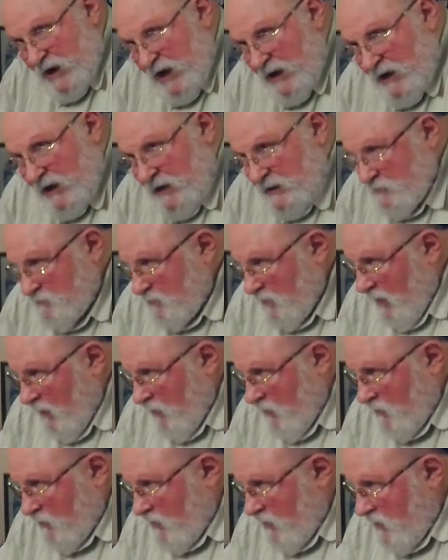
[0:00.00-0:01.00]
God has
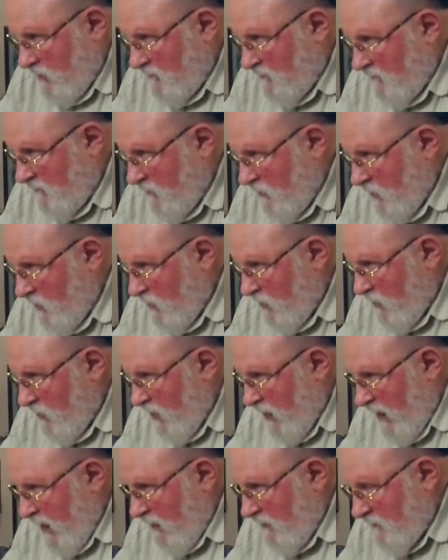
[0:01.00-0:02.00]
power to confer
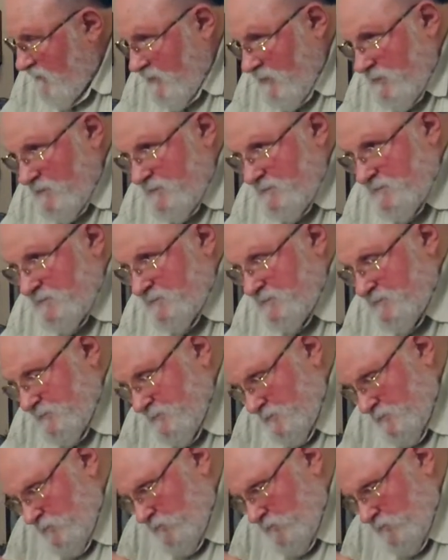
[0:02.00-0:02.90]
life. Amen.